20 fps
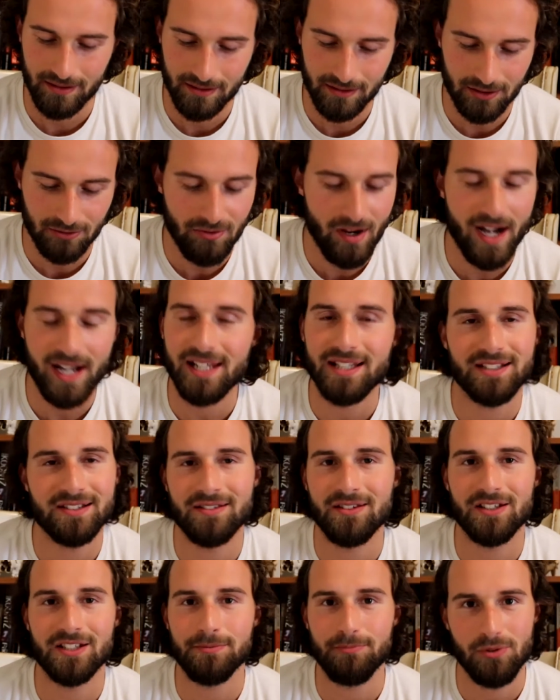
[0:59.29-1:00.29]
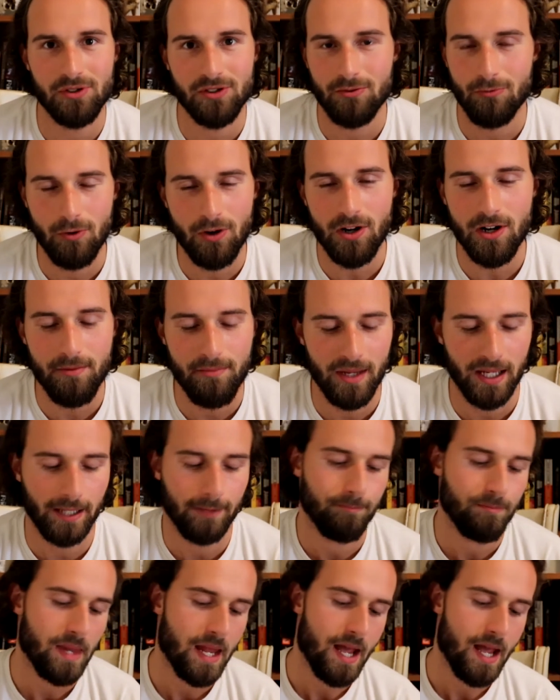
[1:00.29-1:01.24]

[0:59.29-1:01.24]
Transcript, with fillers: the writings in this book were to me.